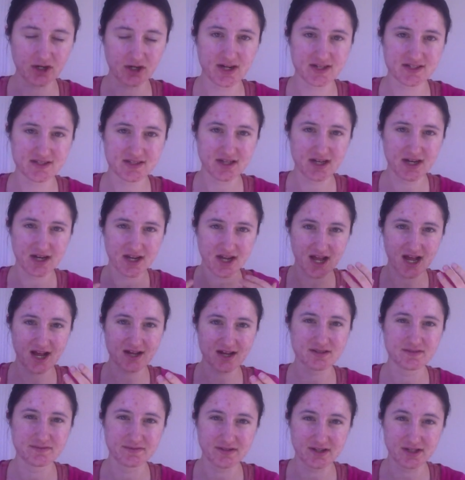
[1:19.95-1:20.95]
it's that it
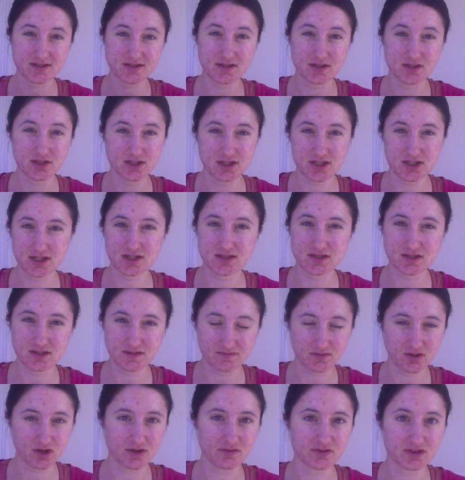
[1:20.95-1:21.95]
activates the genes
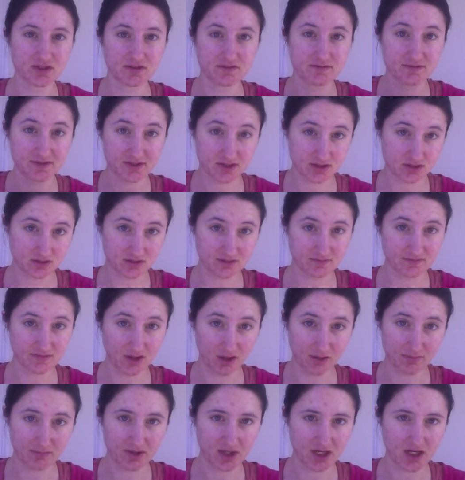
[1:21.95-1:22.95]
involved in facial
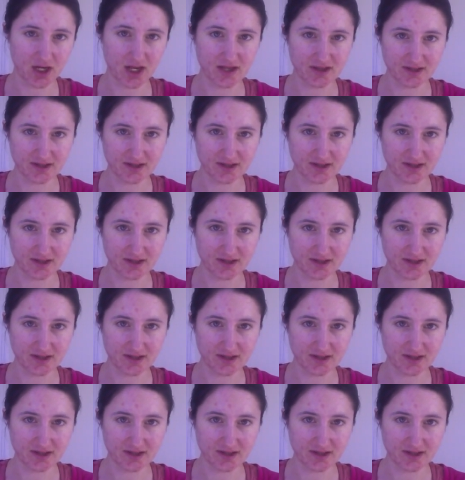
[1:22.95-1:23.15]
development,